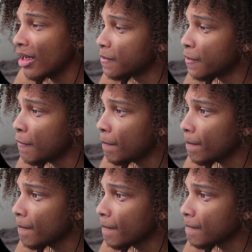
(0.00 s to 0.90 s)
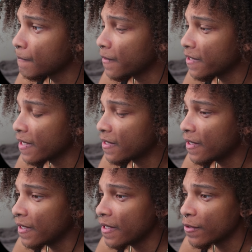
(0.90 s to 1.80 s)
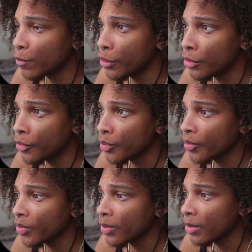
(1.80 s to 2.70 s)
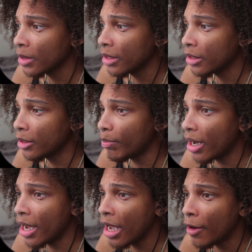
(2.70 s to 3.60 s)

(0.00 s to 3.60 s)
well, I guess that's the end of this road. Goodbye,